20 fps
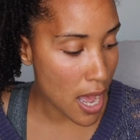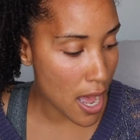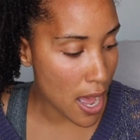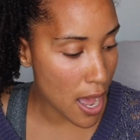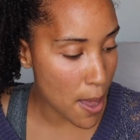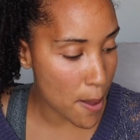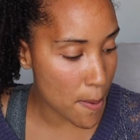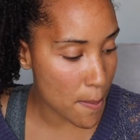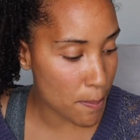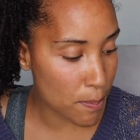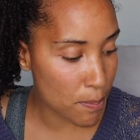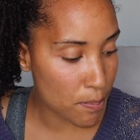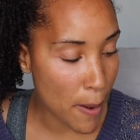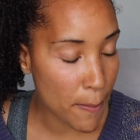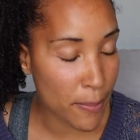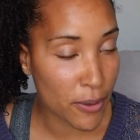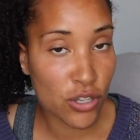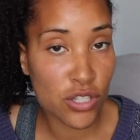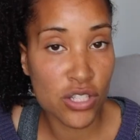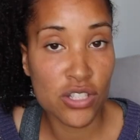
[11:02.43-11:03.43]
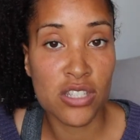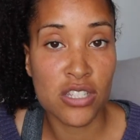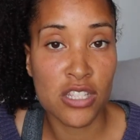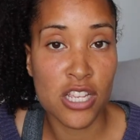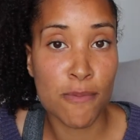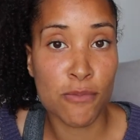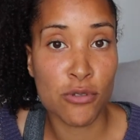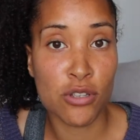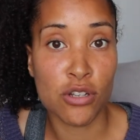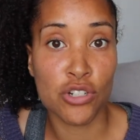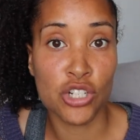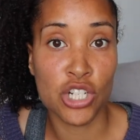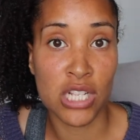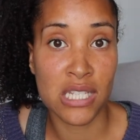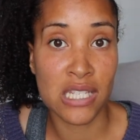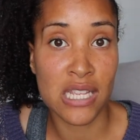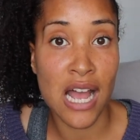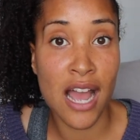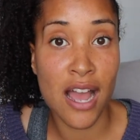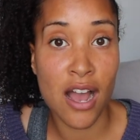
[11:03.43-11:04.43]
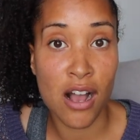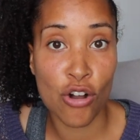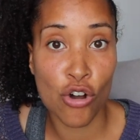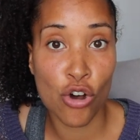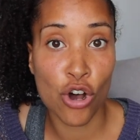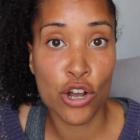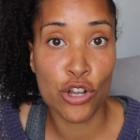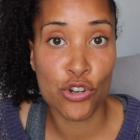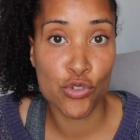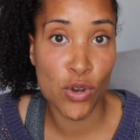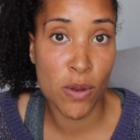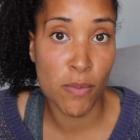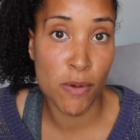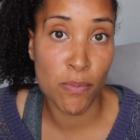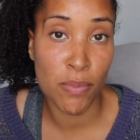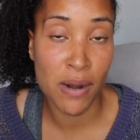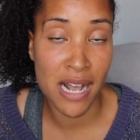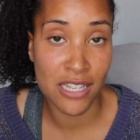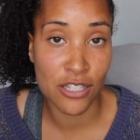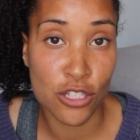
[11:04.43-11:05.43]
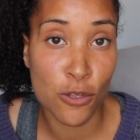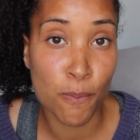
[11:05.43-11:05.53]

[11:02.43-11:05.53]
But because of the dermatologist, I got a treatment plan.